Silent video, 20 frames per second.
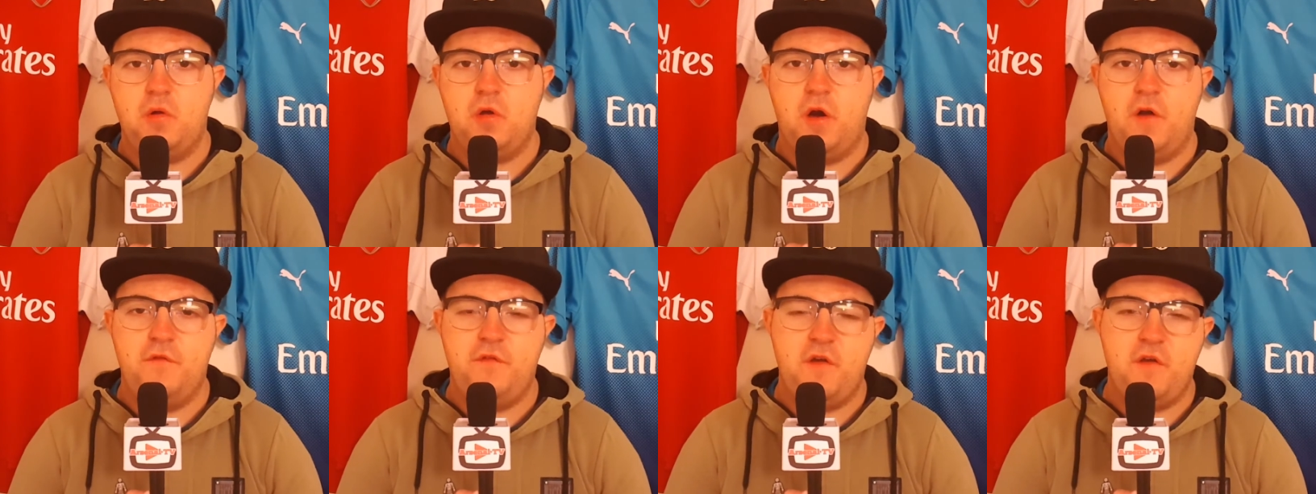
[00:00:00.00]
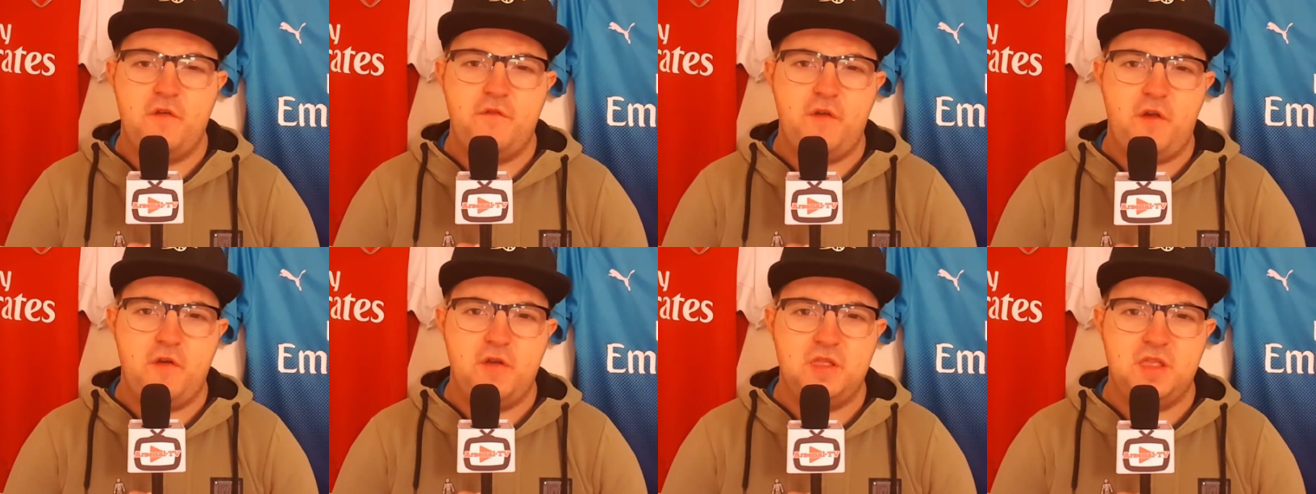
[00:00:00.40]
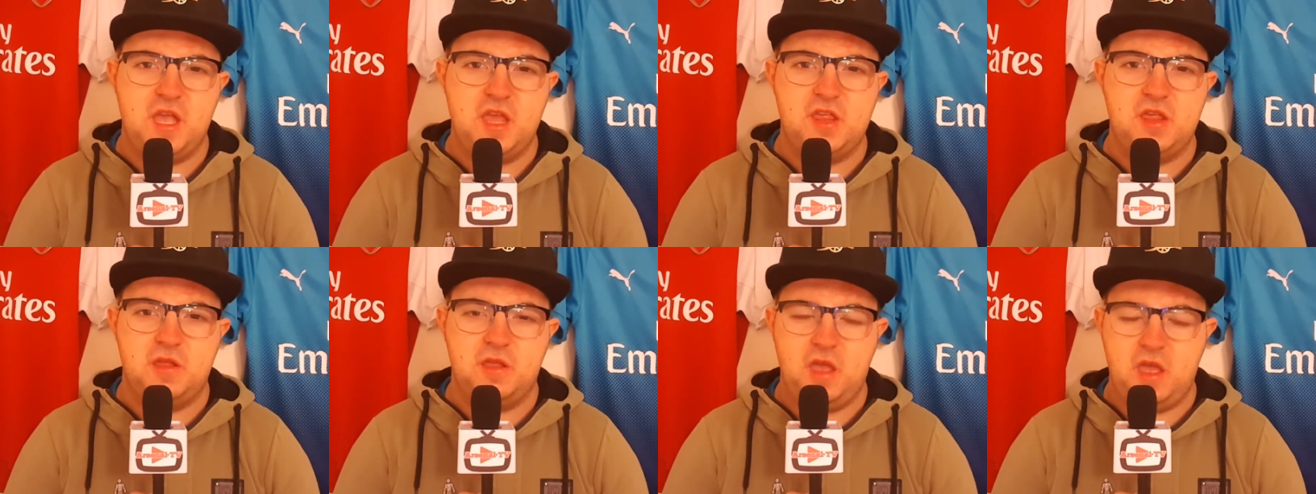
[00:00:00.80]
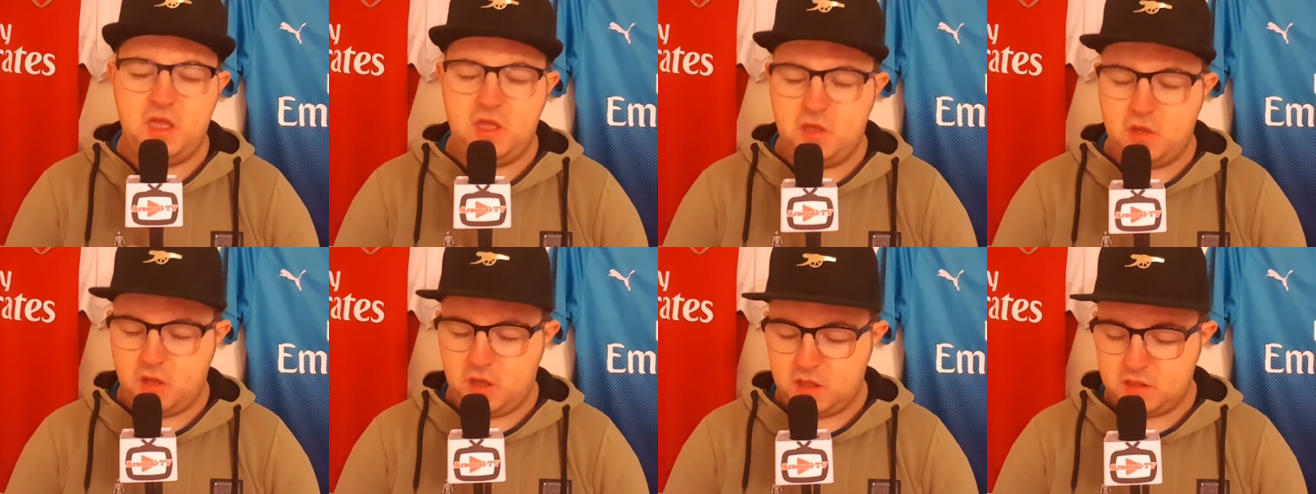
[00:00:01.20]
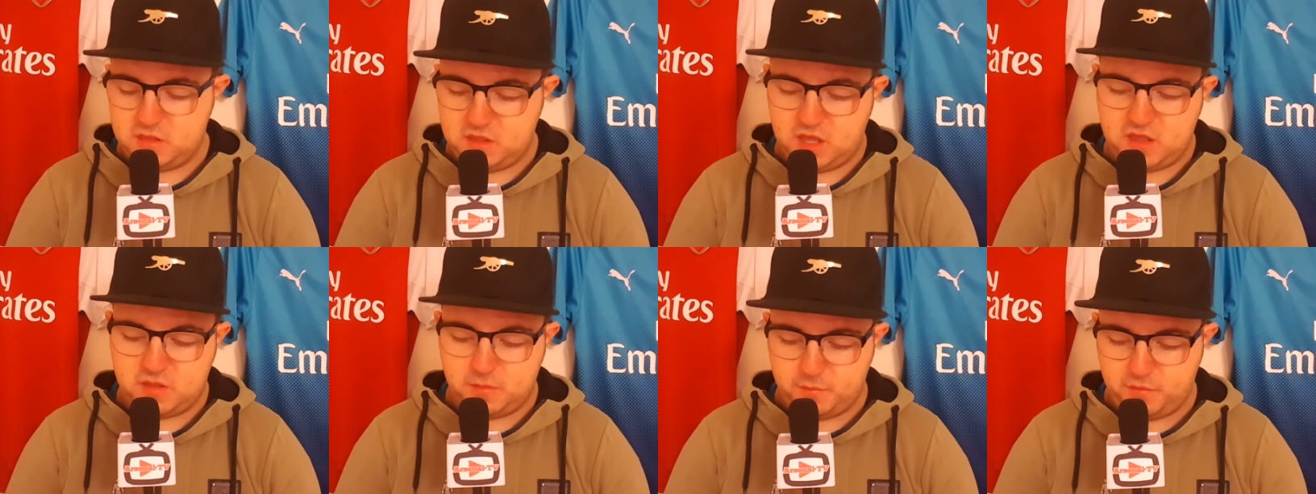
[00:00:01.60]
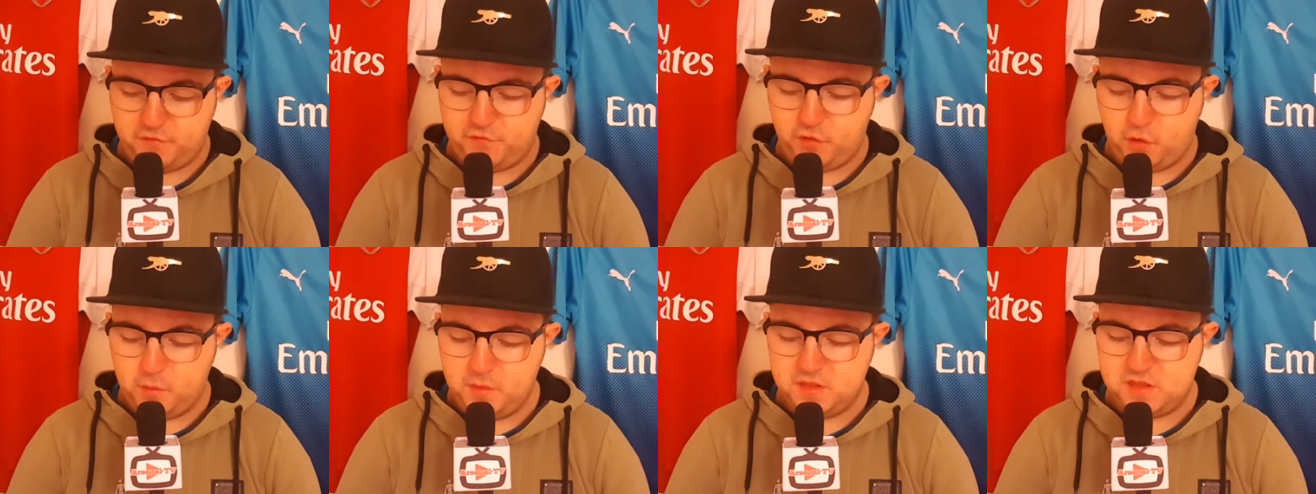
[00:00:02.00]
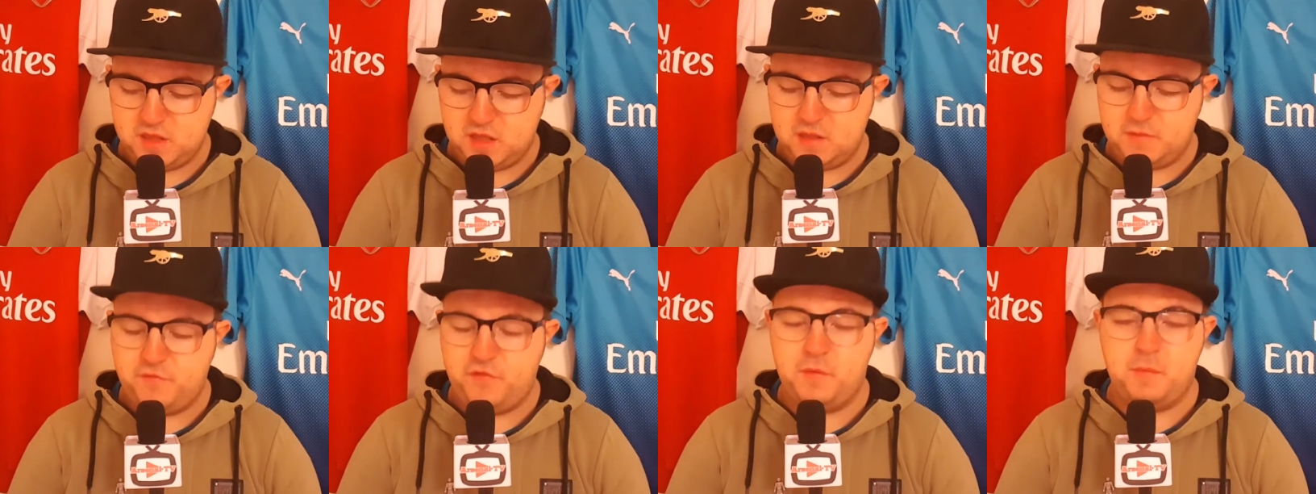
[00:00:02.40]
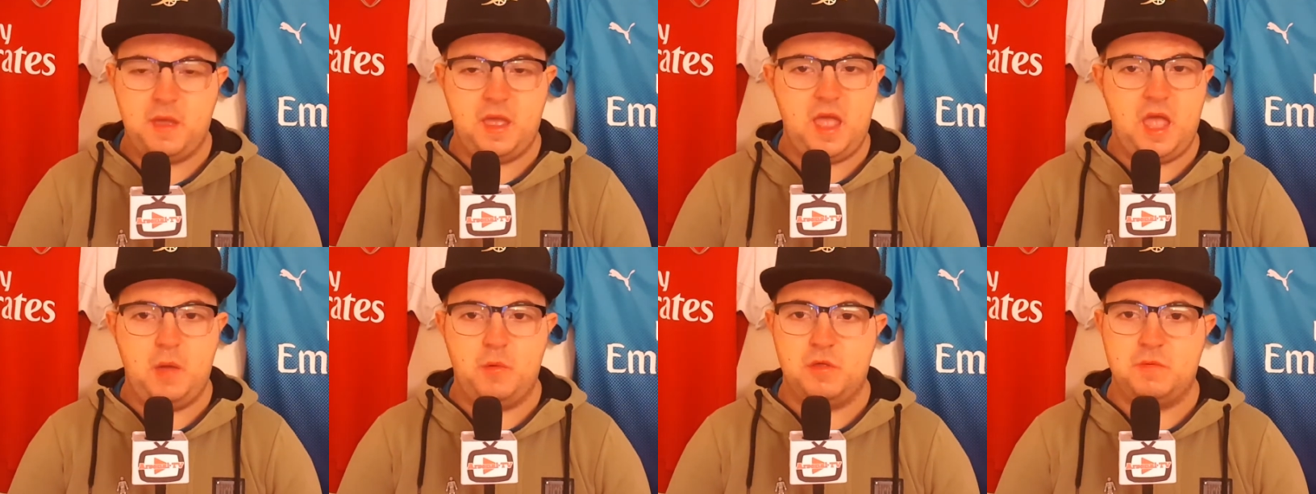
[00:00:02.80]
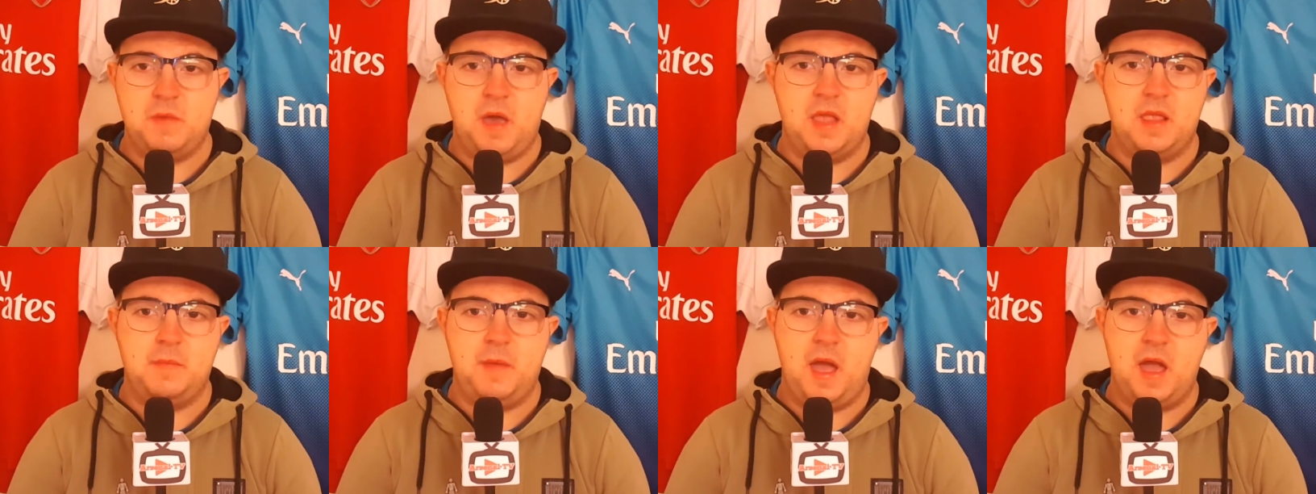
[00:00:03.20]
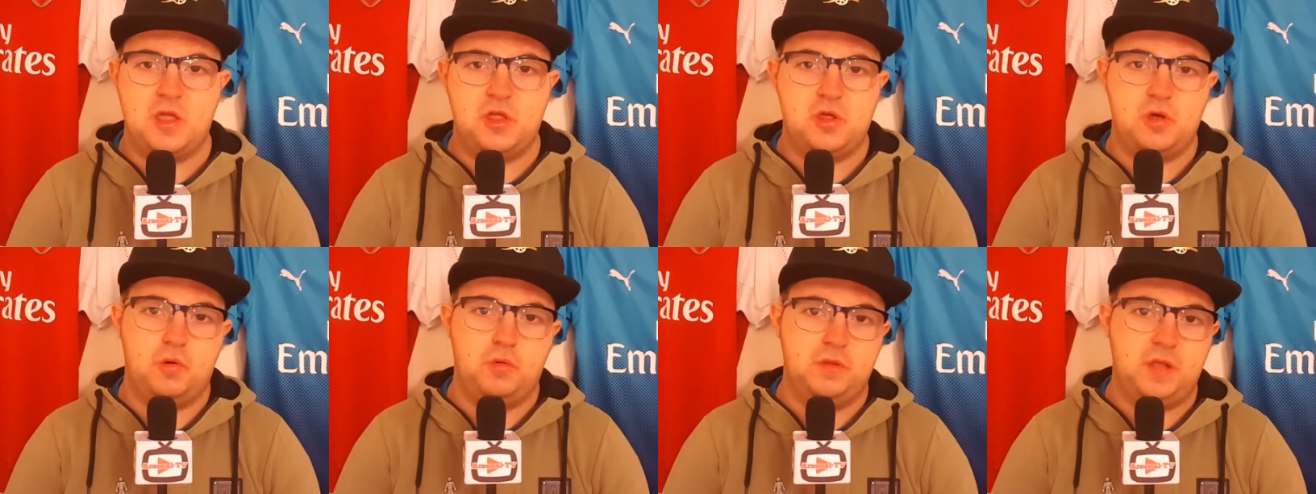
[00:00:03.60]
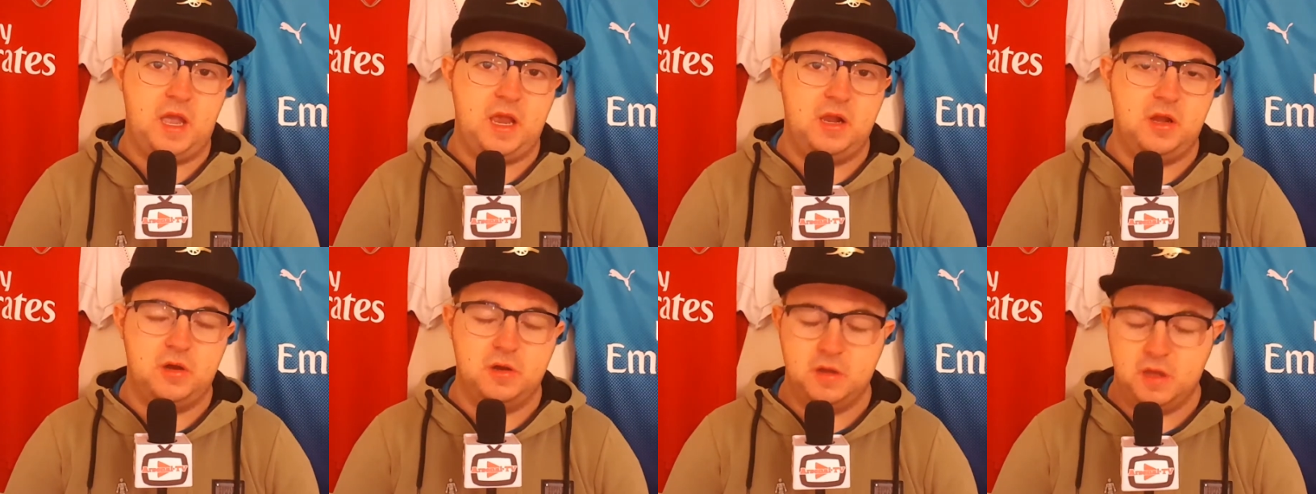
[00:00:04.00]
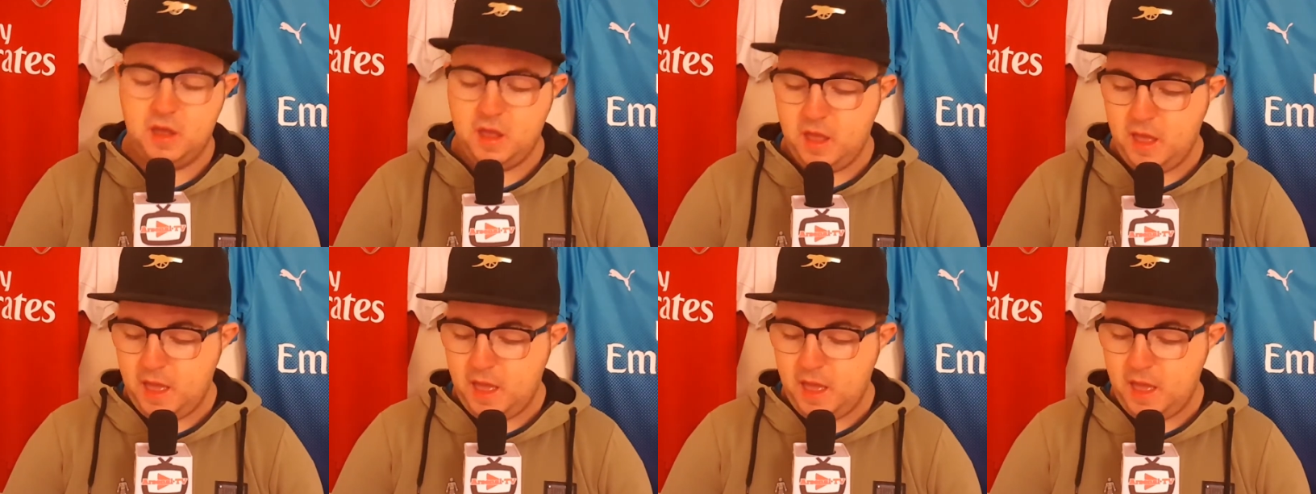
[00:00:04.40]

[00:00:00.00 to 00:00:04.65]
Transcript: Got a very, very decent performance in. For me, he was man of the match all day long.